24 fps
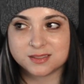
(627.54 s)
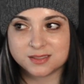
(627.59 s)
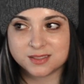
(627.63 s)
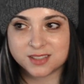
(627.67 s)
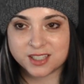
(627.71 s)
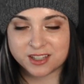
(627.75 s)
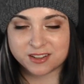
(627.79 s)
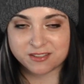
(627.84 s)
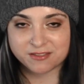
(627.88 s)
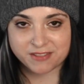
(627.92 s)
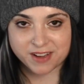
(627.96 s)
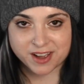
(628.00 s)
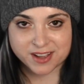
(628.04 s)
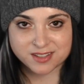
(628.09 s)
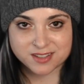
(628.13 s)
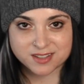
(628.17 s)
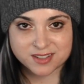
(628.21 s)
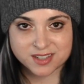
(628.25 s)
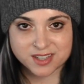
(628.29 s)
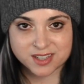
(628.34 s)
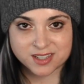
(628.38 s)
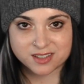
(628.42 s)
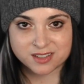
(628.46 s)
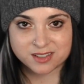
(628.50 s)

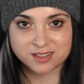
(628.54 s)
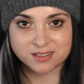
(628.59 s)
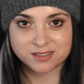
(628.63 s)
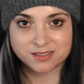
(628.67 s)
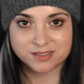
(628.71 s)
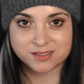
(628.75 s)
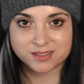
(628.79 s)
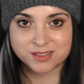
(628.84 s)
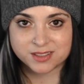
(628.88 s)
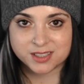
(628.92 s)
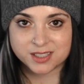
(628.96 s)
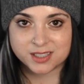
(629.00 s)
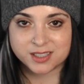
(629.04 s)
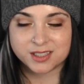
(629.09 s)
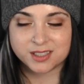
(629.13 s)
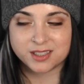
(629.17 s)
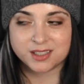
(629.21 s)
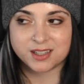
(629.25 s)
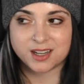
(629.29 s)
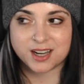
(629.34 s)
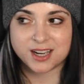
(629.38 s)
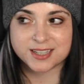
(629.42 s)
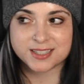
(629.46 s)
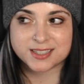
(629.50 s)
invested.
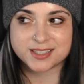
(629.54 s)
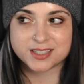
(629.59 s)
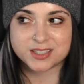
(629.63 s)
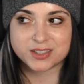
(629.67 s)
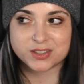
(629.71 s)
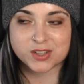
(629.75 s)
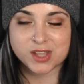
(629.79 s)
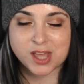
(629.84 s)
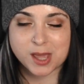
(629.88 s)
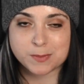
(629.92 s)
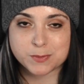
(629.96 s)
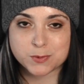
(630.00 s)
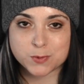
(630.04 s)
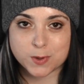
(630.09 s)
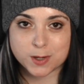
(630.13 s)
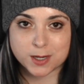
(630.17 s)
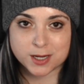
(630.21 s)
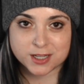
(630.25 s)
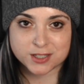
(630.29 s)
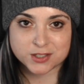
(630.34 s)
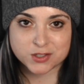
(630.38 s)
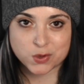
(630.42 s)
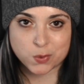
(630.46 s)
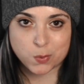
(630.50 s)
I still kept
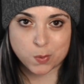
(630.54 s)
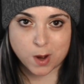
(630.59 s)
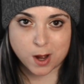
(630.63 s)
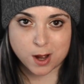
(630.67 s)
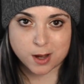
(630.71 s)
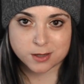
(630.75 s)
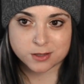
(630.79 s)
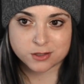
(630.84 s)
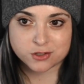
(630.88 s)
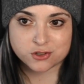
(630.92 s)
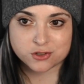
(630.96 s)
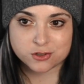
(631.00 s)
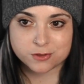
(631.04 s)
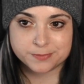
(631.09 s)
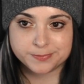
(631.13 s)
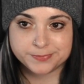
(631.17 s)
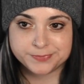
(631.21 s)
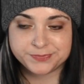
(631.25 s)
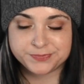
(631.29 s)
wanting to watch.